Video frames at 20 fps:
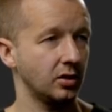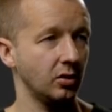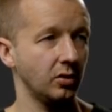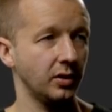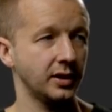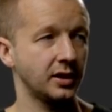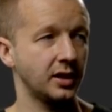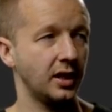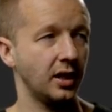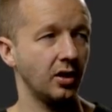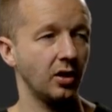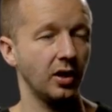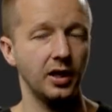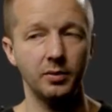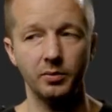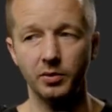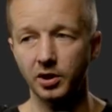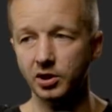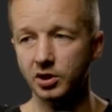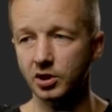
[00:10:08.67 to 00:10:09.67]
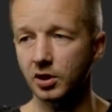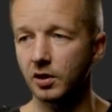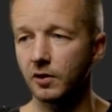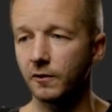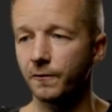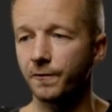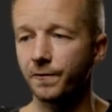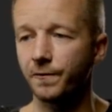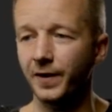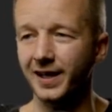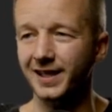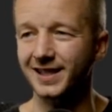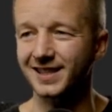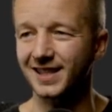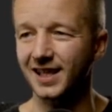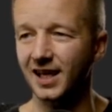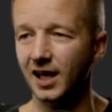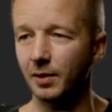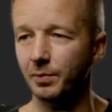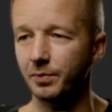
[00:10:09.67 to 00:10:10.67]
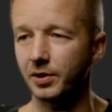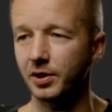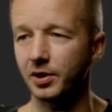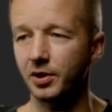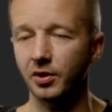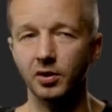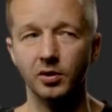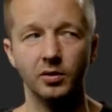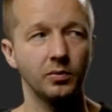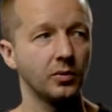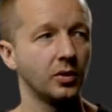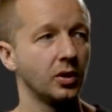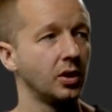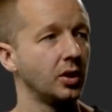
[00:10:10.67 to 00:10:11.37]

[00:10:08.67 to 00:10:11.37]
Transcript: so let's get our image fixed up here.